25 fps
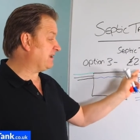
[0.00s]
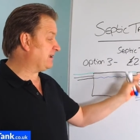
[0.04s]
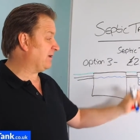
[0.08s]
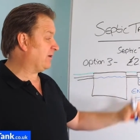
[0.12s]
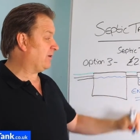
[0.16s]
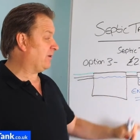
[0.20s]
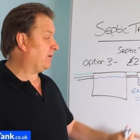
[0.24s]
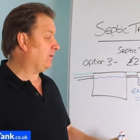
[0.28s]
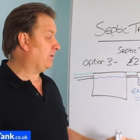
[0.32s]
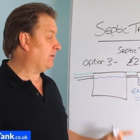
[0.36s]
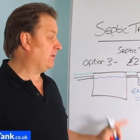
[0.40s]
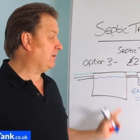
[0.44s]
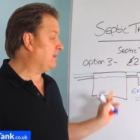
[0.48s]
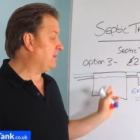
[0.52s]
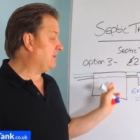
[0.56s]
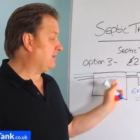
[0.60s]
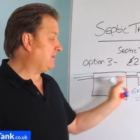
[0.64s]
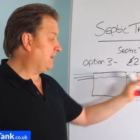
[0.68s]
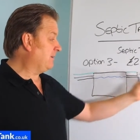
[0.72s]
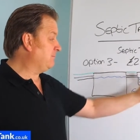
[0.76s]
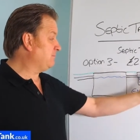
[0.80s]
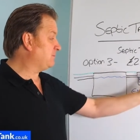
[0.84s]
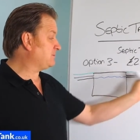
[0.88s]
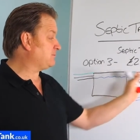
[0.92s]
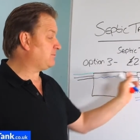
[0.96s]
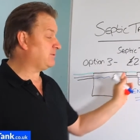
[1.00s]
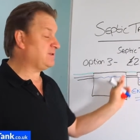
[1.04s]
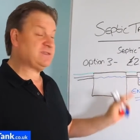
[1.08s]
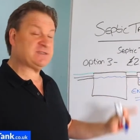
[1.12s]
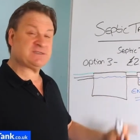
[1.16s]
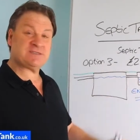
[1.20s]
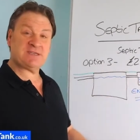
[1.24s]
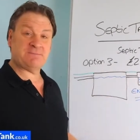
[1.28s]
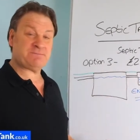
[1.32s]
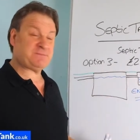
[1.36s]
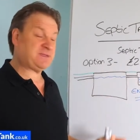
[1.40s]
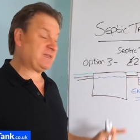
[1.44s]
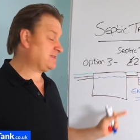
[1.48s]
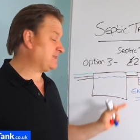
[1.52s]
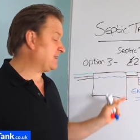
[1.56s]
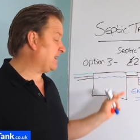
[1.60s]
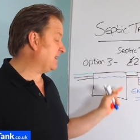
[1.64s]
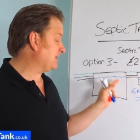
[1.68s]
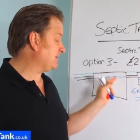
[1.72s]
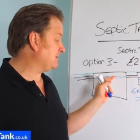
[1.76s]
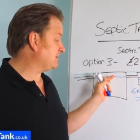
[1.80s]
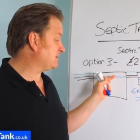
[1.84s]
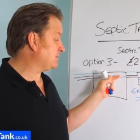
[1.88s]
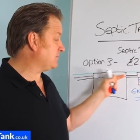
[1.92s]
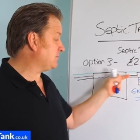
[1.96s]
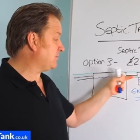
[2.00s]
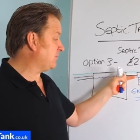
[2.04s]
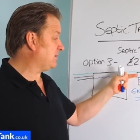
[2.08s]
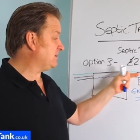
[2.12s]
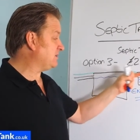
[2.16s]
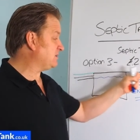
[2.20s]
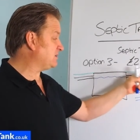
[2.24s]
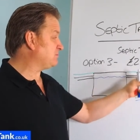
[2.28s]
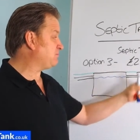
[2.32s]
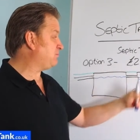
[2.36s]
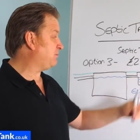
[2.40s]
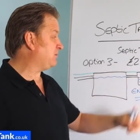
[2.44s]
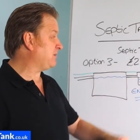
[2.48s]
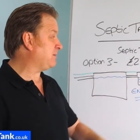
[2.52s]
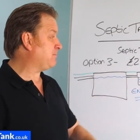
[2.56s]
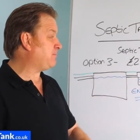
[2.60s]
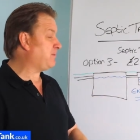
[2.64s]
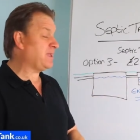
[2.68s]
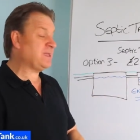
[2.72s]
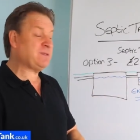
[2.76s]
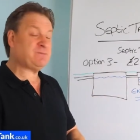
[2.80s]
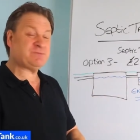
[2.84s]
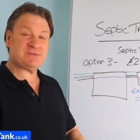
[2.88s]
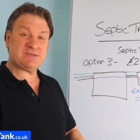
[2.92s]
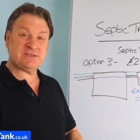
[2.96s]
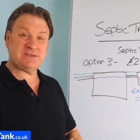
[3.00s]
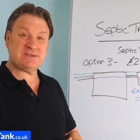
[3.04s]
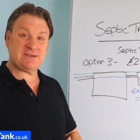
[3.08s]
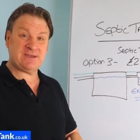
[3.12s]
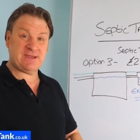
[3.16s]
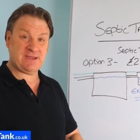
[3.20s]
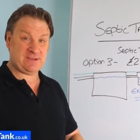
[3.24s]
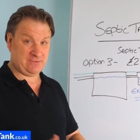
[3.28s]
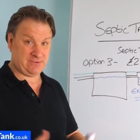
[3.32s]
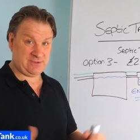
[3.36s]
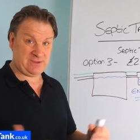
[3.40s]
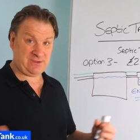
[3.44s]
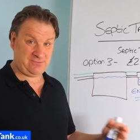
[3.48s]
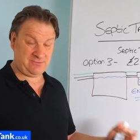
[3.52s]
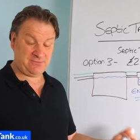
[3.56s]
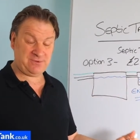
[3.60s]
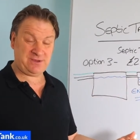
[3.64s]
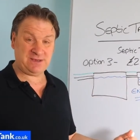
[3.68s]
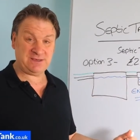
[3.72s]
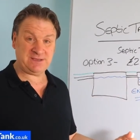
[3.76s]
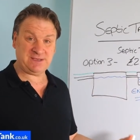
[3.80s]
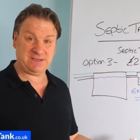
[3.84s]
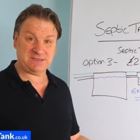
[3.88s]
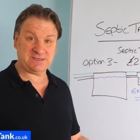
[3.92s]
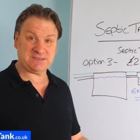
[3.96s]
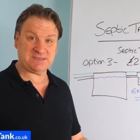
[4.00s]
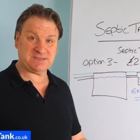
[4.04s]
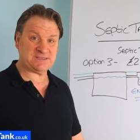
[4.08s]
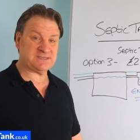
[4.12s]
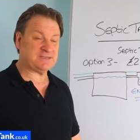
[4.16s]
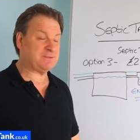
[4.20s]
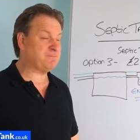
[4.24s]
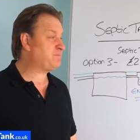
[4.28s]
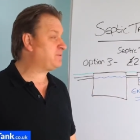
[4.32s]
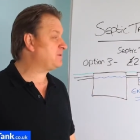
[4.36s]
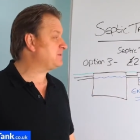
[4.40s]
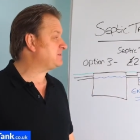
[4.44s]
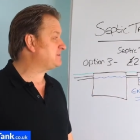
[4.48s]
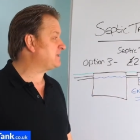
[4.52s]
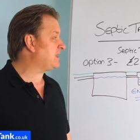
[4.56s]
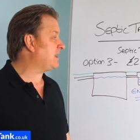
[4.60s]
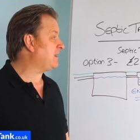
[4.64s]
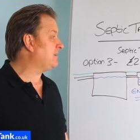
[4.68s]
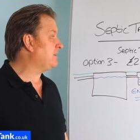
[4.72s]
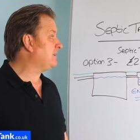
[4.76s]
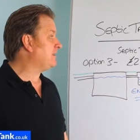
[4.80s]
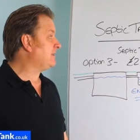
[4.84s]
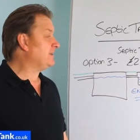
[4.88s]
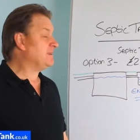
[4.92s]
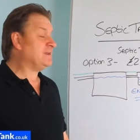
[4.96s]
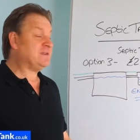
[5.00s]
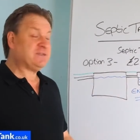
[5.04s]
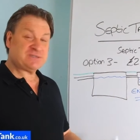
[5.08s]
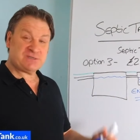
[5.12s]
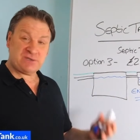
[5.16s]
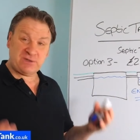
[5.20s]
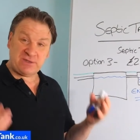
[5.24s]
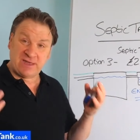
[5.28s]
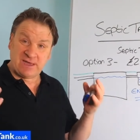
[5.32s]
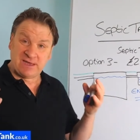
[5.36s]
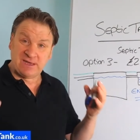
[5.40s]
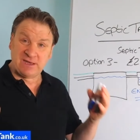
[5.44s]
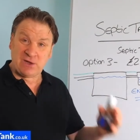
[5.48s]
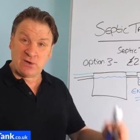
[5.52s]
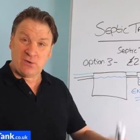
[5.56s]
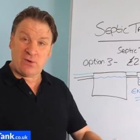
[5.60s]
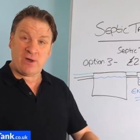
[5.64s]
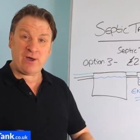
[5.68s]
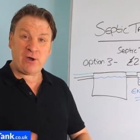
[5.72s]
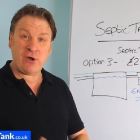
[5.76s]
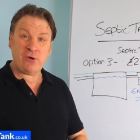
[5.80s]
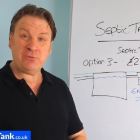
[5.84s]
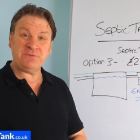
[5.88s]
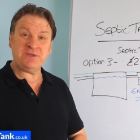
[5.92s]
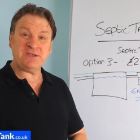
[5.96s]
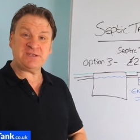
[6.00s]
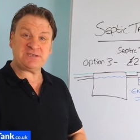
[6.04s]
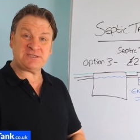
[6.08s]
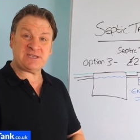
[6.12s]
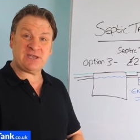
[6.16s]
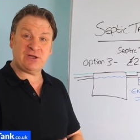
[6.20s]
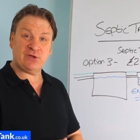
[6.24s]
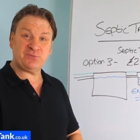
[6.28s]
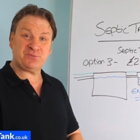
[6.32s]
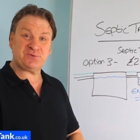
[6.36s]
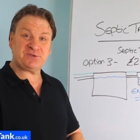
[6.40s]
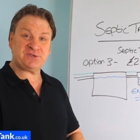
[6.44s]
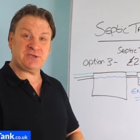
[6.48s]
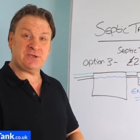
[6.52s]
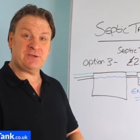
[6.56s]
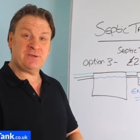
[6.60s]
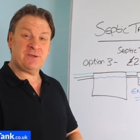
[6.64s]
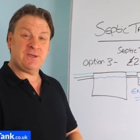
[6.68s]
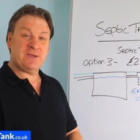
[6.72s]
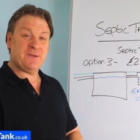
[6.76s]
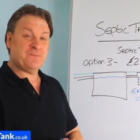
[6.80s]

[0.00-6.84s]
a hole in between the septic tank and soaker and just put the pipes in and out. It really is as simple as that. So there you go. I hope that's helped you.